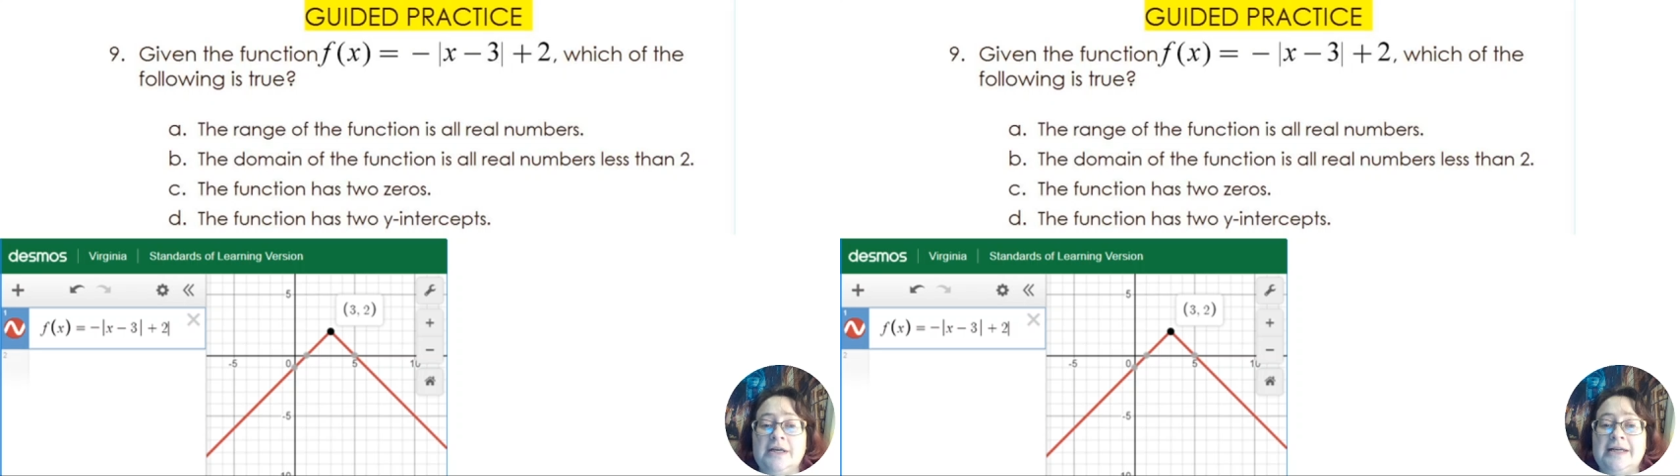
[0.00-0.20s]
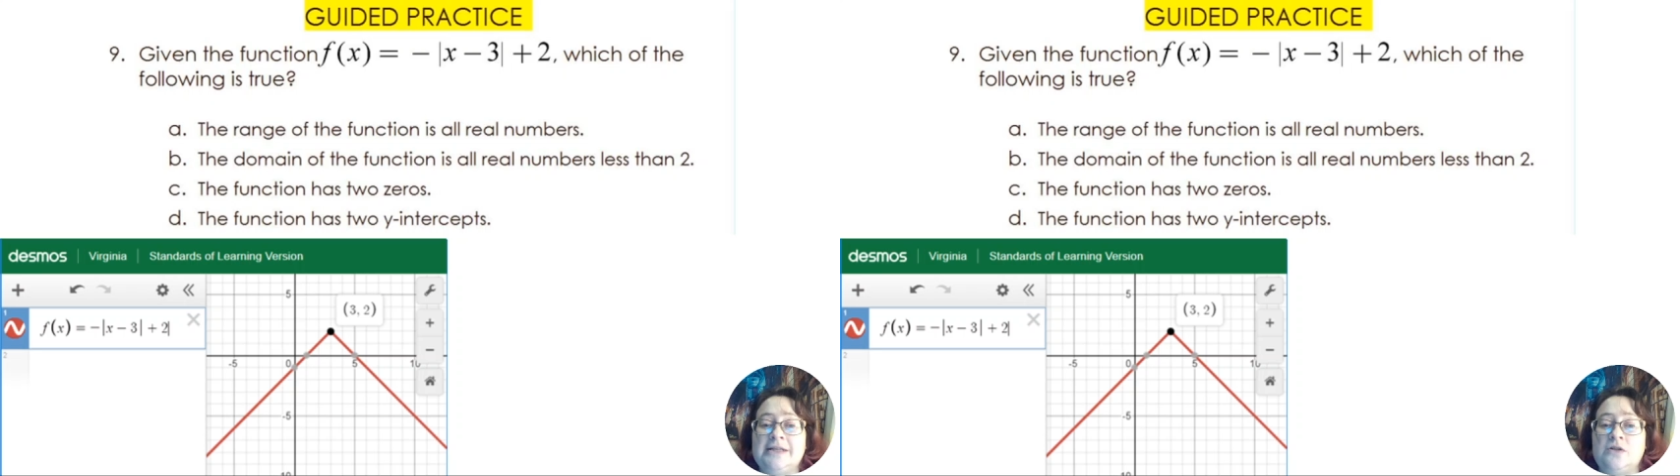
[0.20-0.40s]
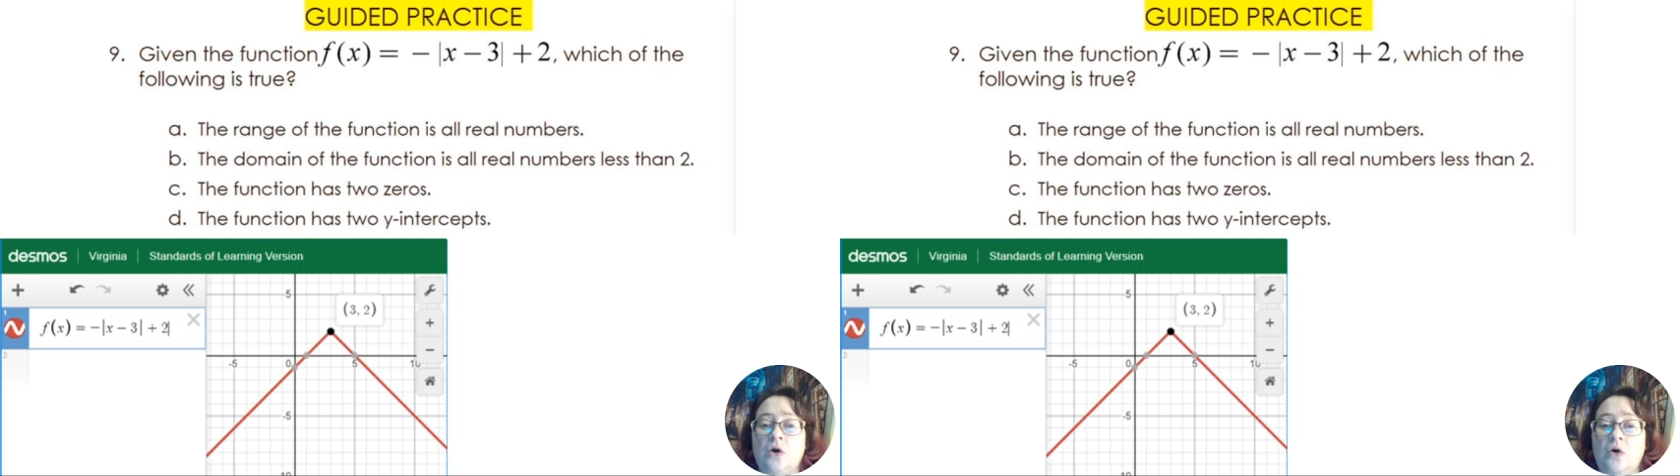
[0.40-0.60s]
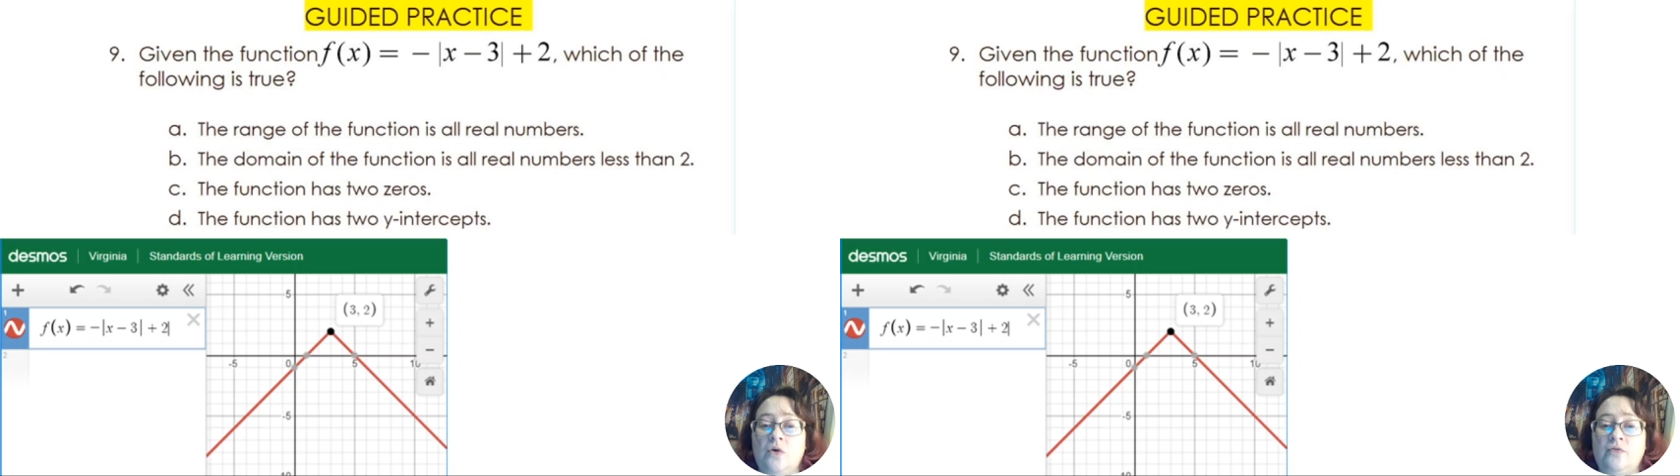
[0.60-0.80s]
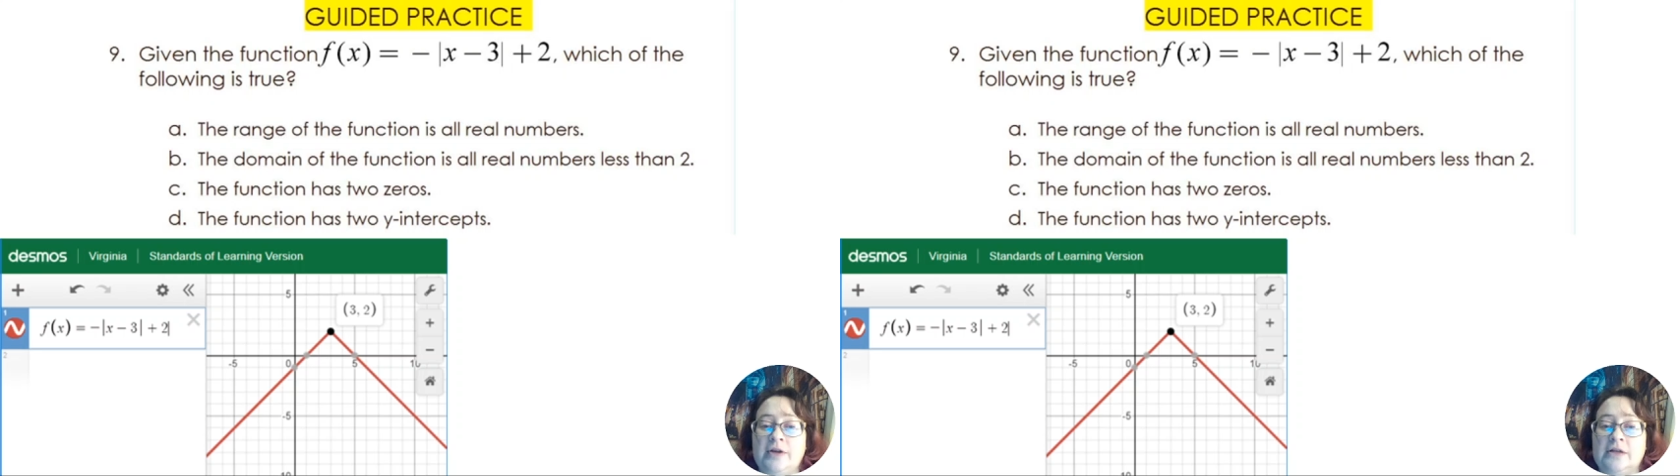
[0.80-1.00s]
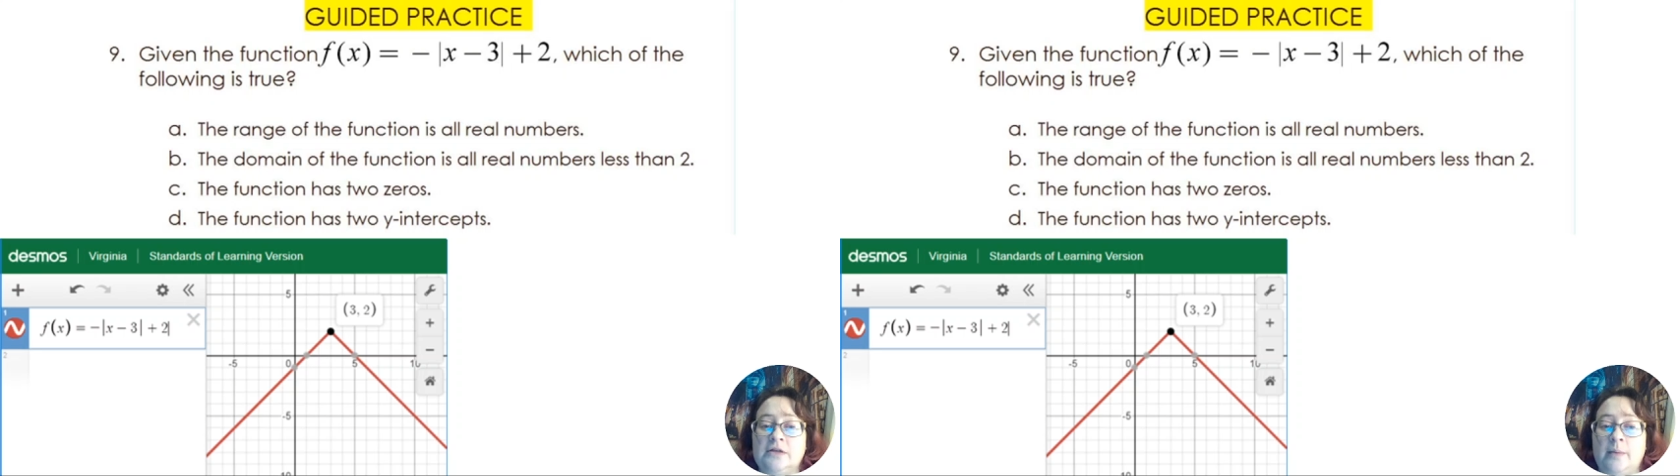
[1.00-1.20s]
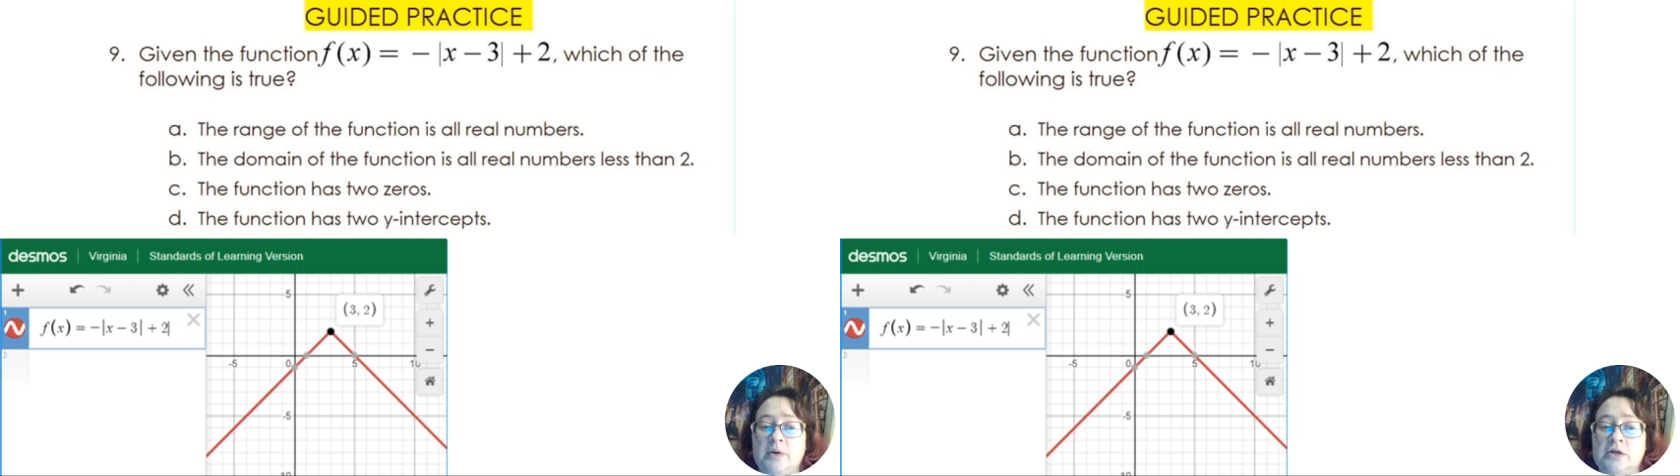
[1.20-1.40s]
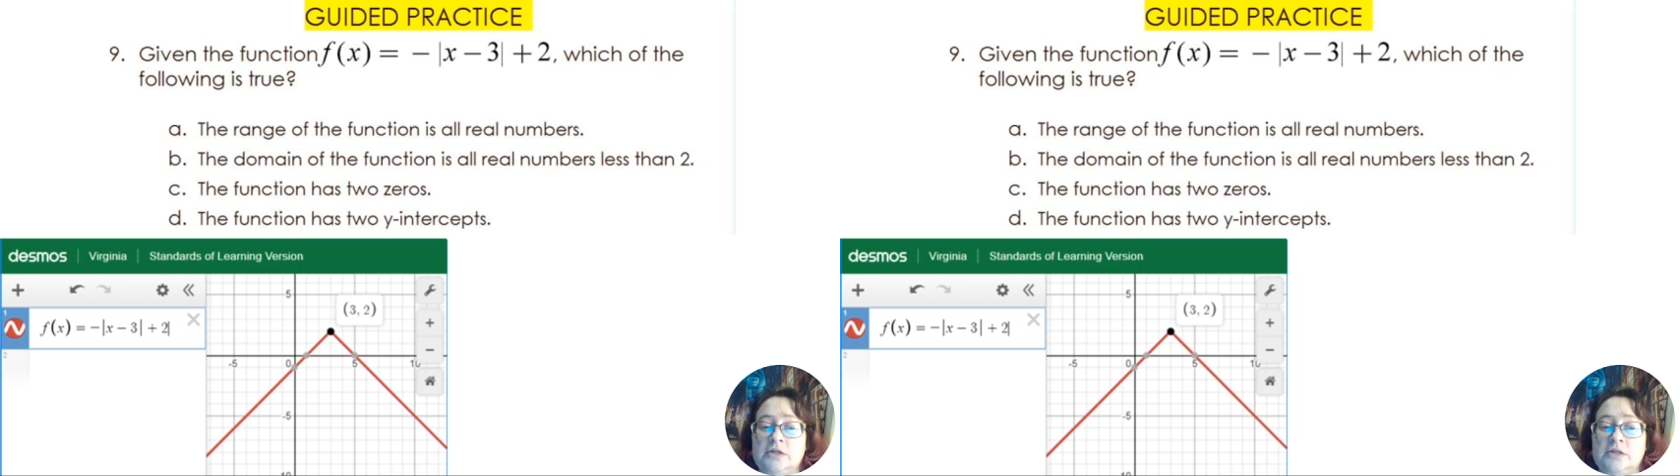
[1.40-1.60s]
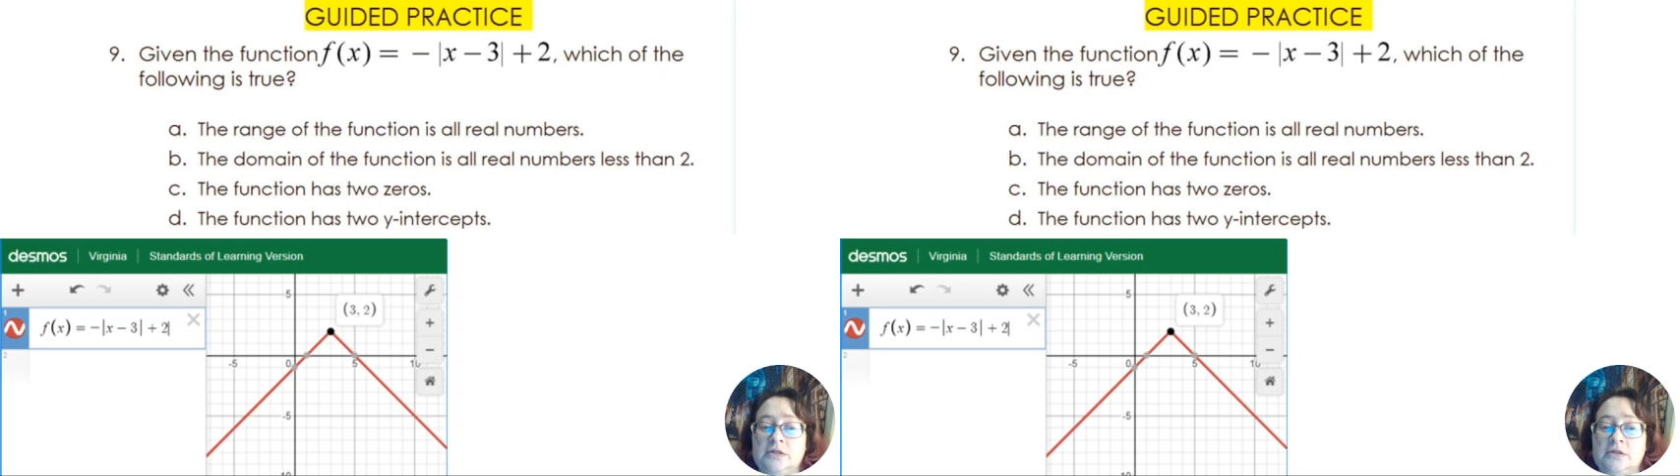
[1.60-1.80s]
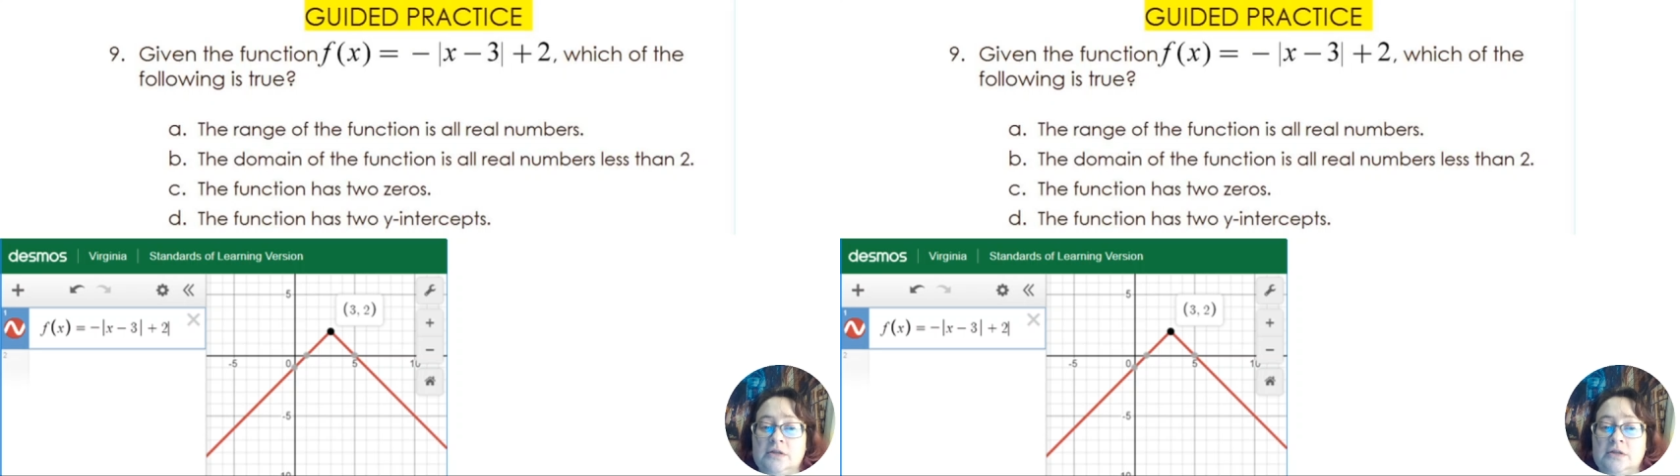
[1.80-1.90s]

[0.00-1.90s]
is all real numbers.